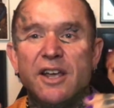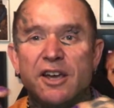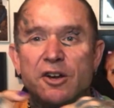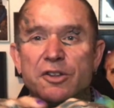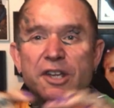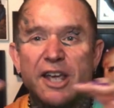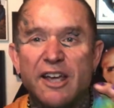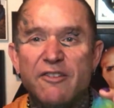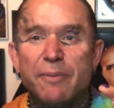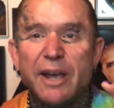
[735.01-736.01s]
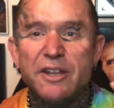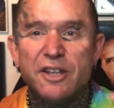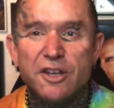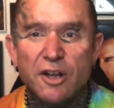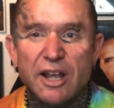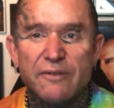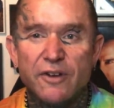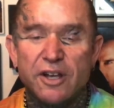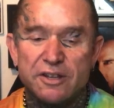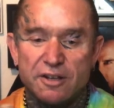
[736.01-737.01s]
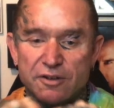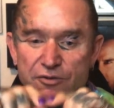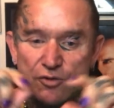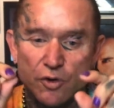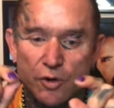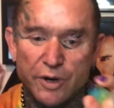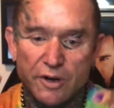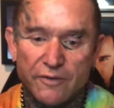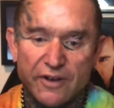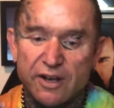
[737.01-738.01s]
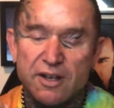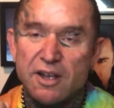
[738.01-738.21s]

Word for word: And on the cave painting, you'll have like the drawing of a